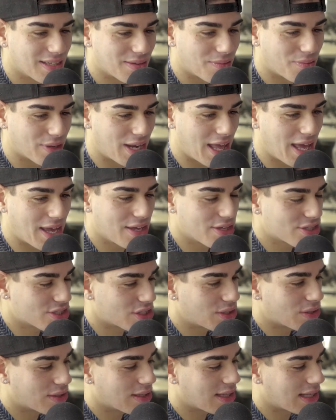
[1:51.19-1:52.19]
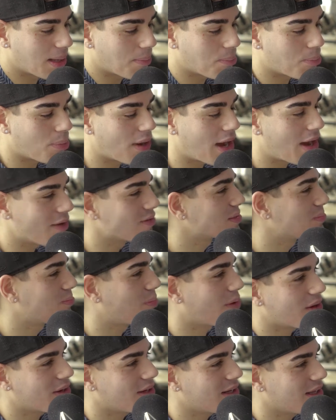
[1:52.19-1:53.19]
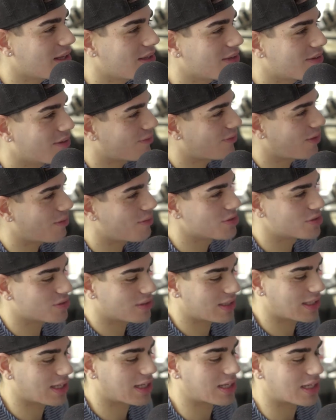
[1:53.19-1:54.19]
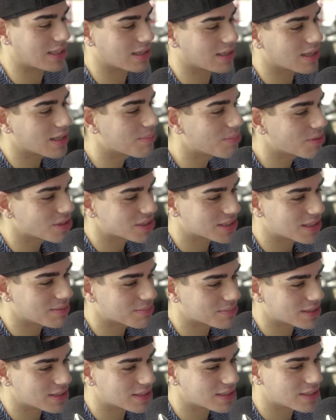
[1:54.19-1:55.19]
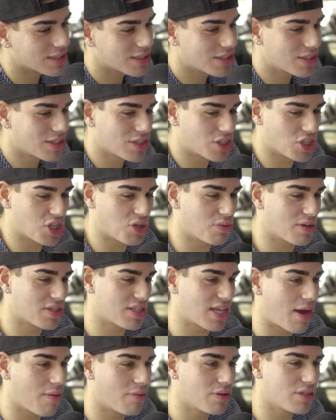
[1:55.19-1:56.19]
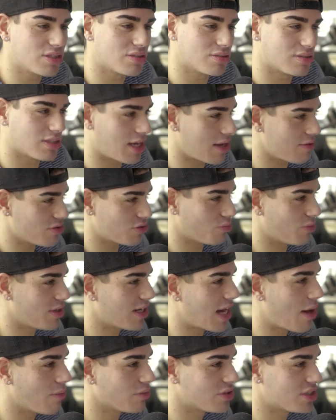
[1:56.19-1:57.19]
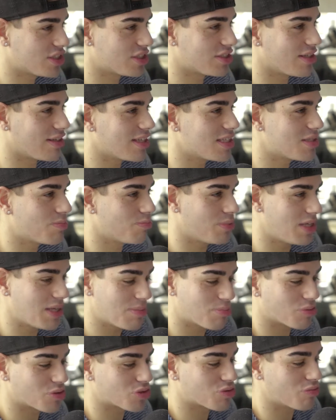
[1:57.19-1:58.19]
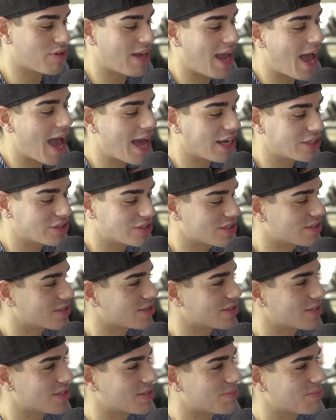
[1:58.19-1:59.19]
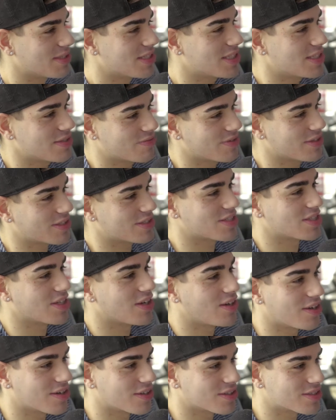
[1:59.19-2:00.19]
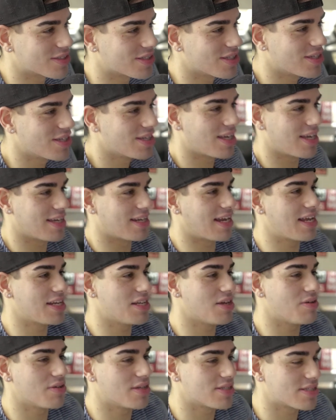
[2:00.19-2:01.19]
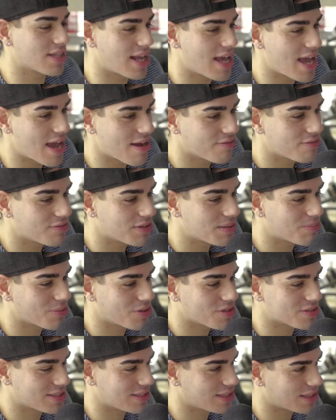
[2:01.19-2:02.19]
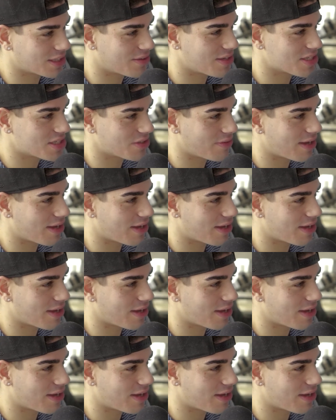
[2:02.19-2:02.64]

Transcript: when I used to go to like a house party, or if I went to like a club or something, it's weird. I would study people's reactions to specific songs, and I noticed that every person had a crazy